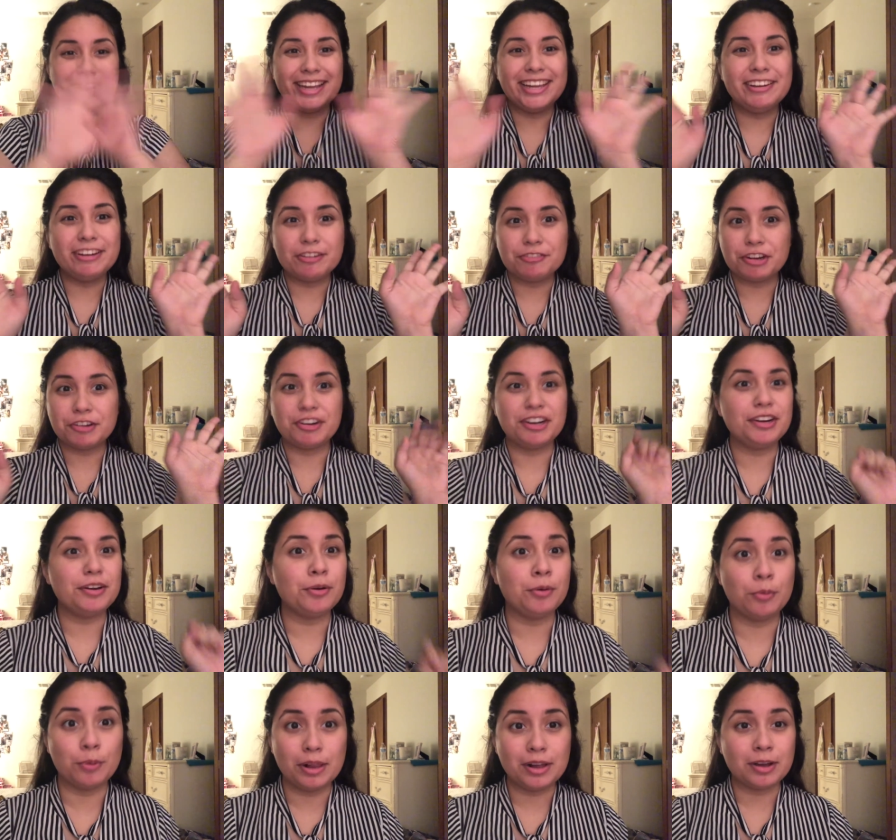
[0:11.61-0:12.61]
everyone,
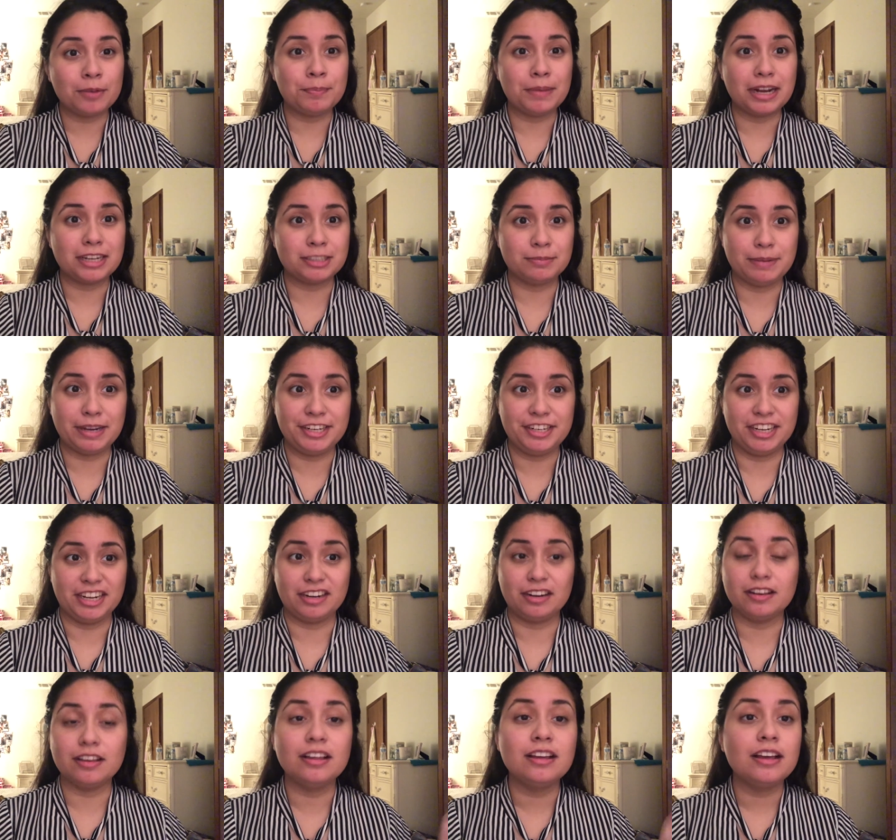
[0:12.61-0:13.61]
welcome back to my
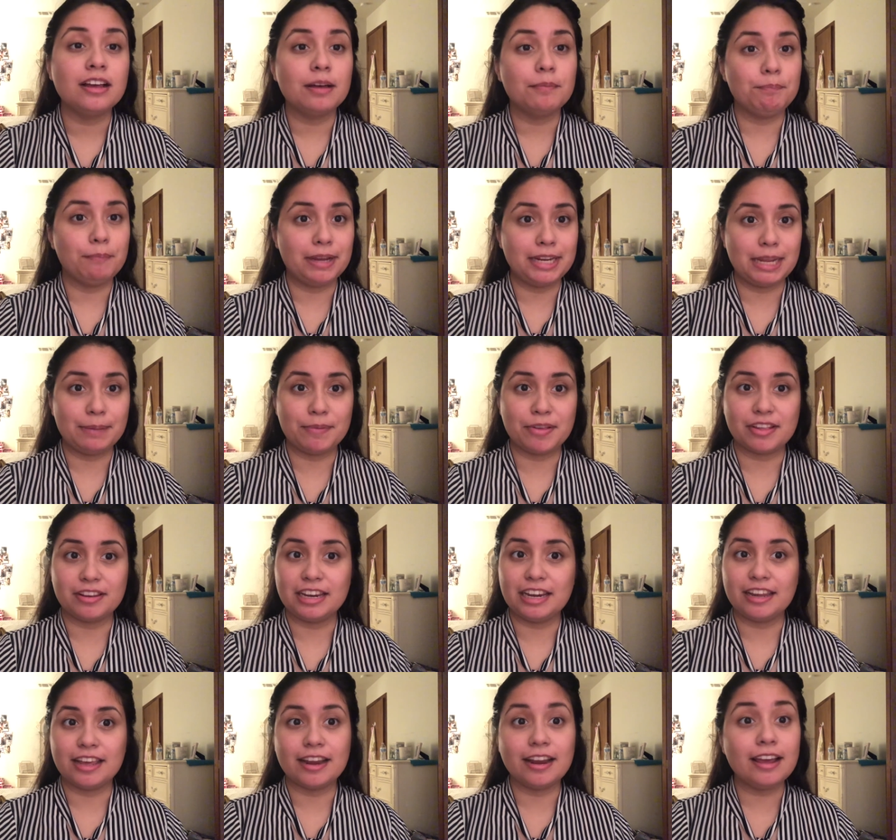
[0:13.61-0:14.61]
channel. My name is
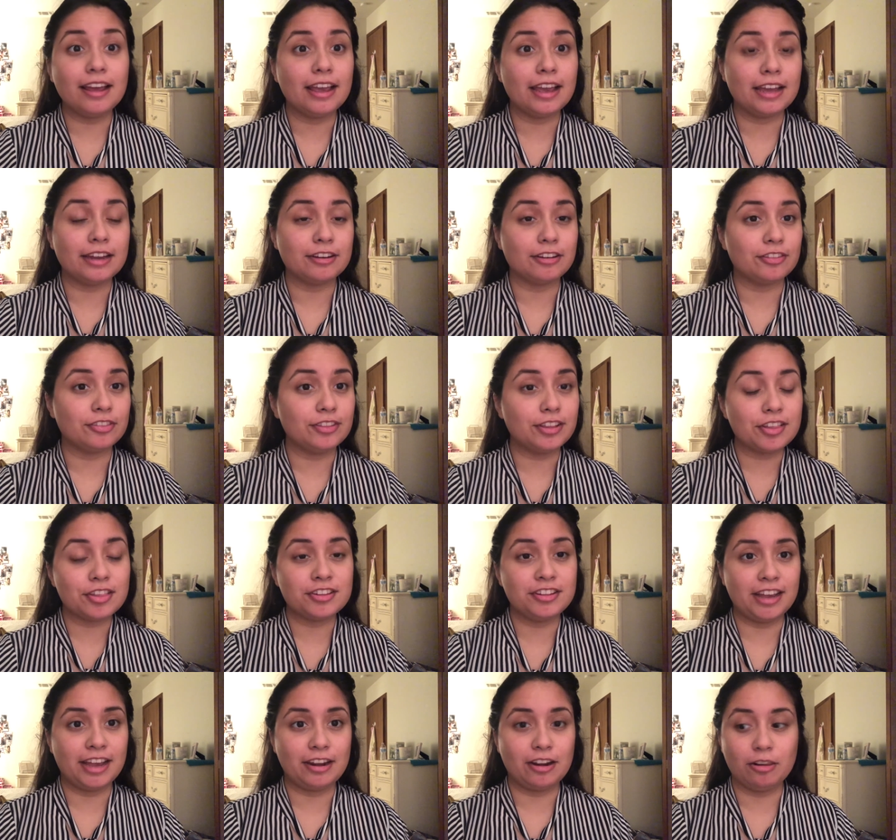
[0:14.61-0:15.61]
Liliana, and on this
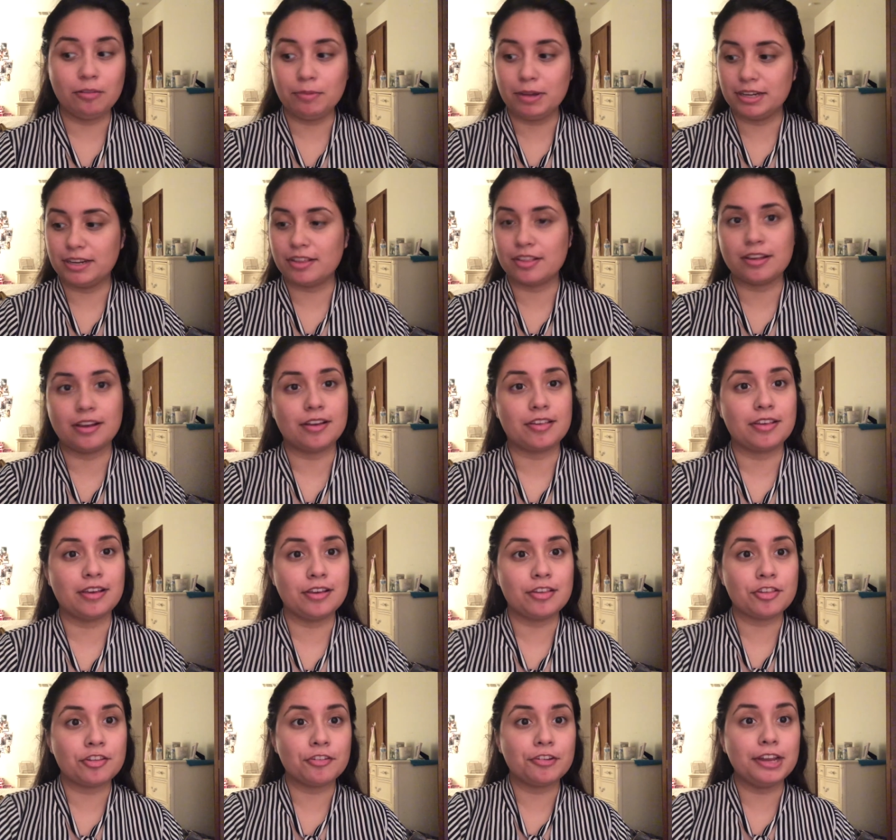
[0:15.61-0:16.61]
channel we discuss
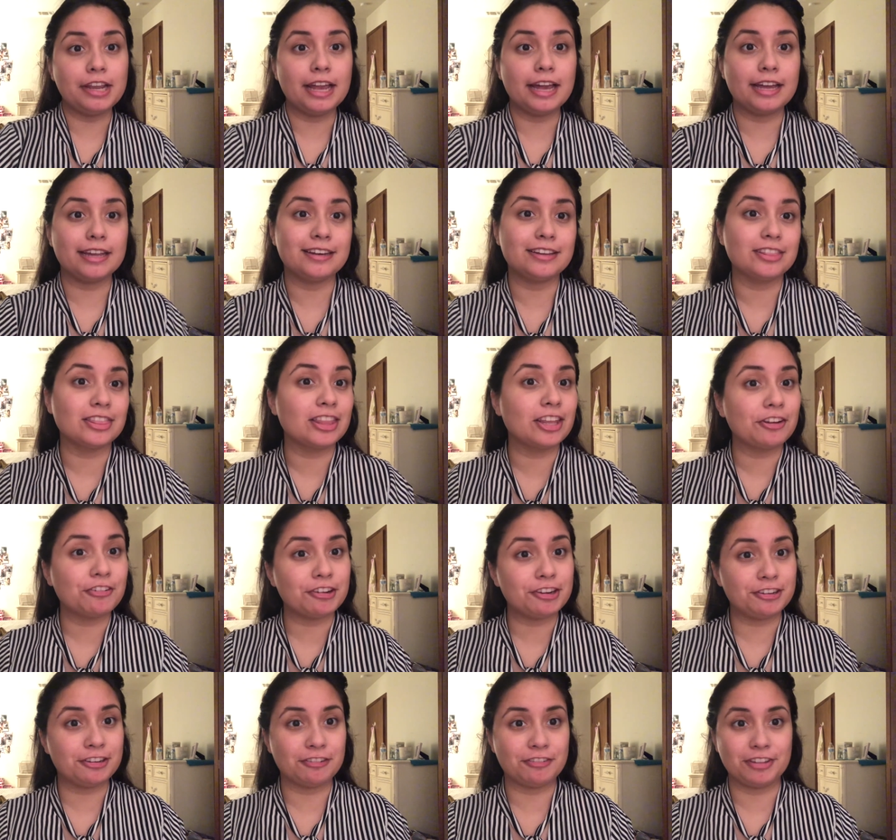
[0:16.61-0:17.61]
history and
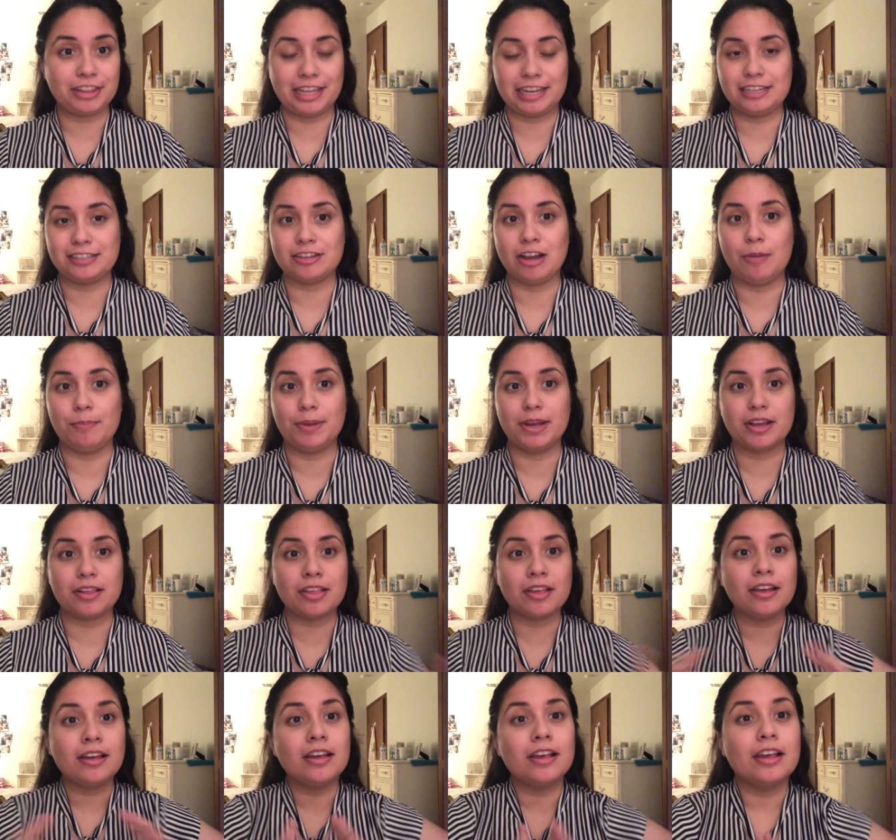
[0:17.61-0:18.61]
literature related topics,
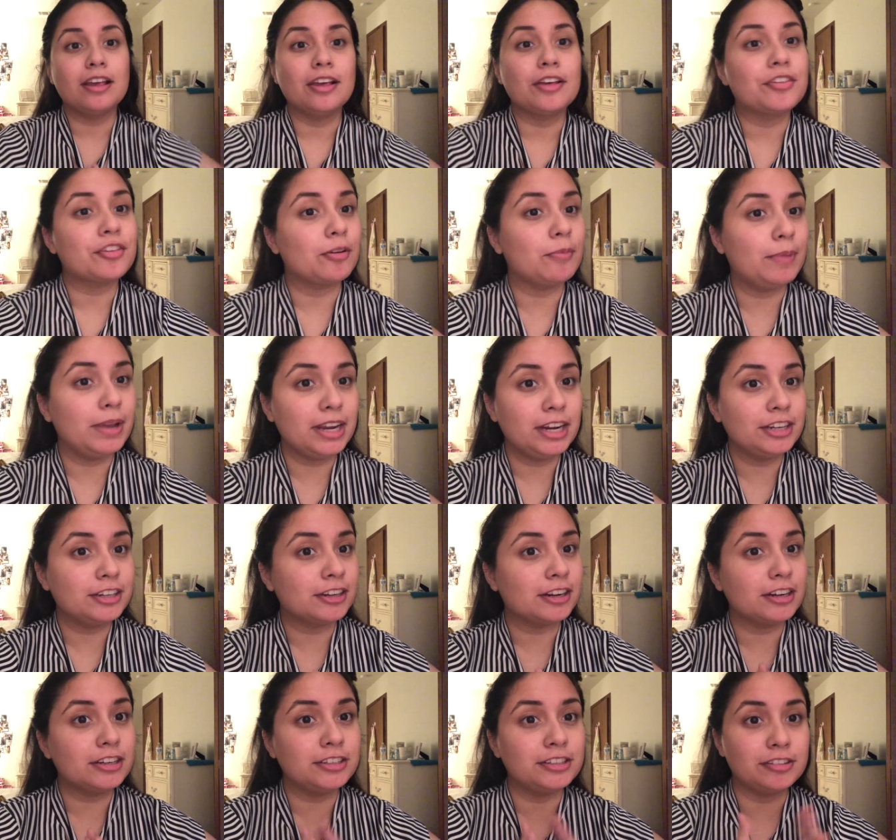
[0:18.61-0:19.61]
so make
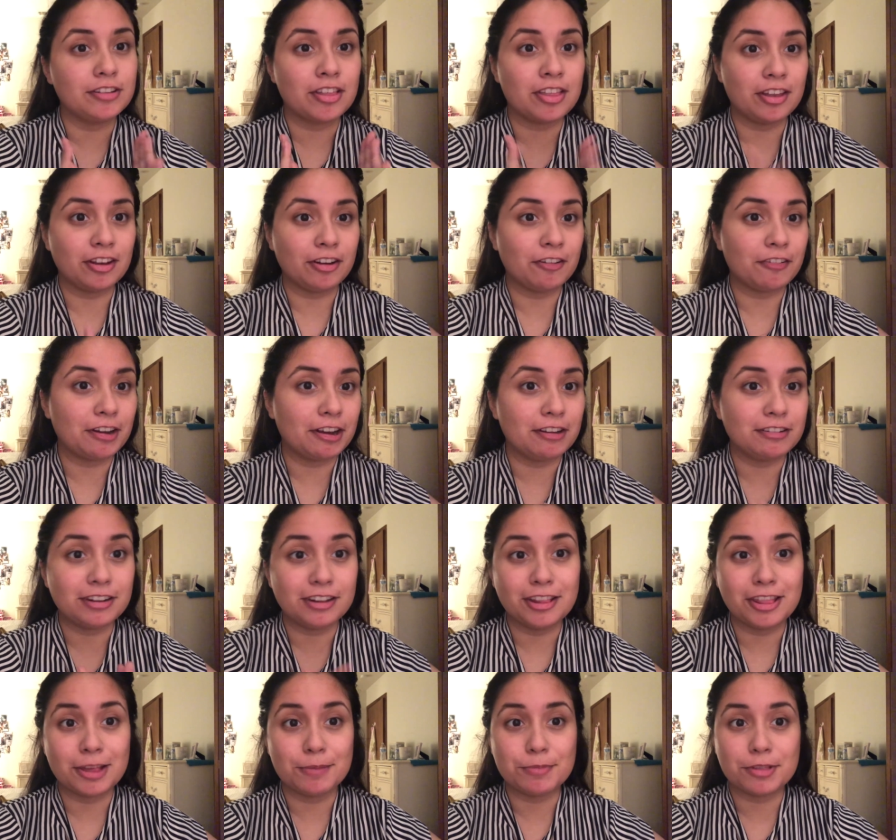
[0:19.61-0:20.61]
sure to stick around and
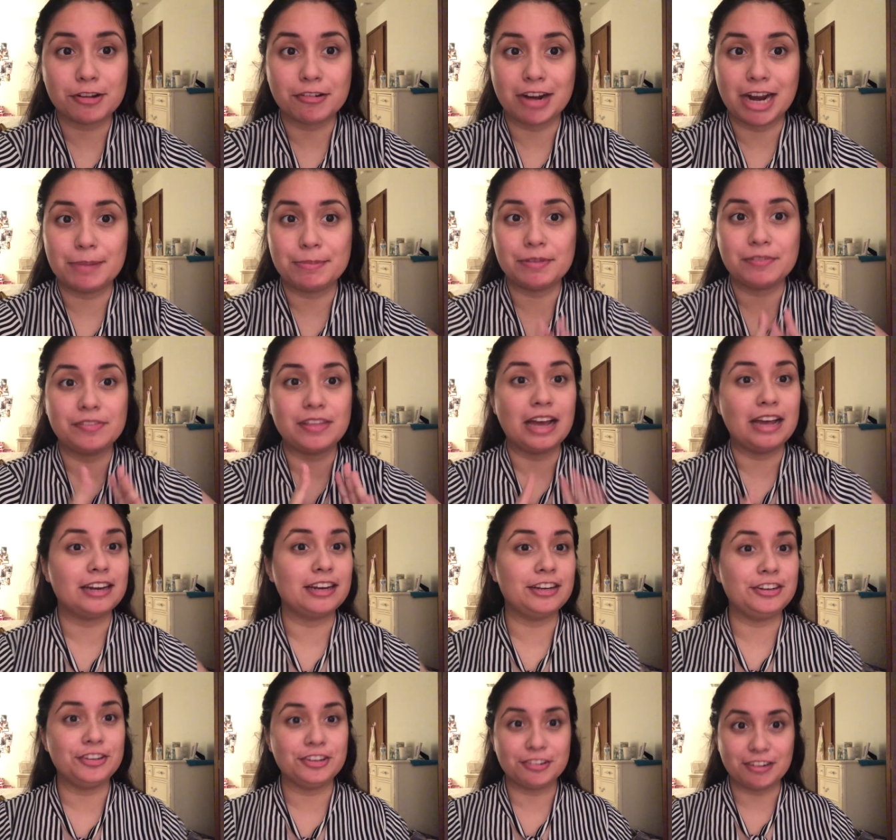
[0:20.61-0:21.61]
subscribe if that
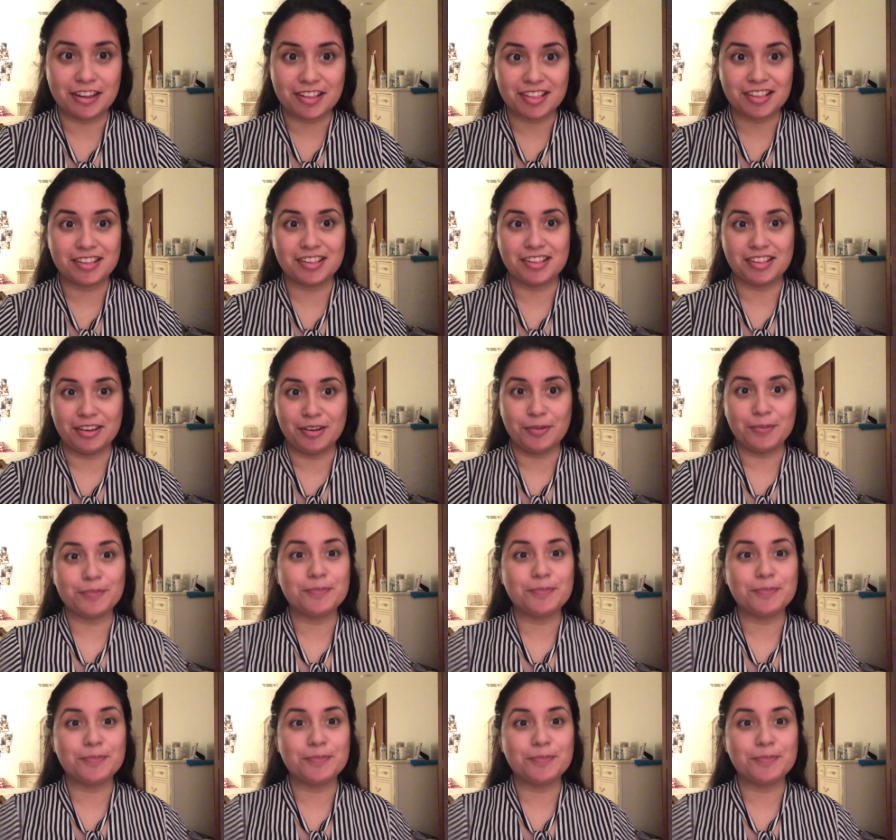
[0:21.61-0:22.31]
interests you.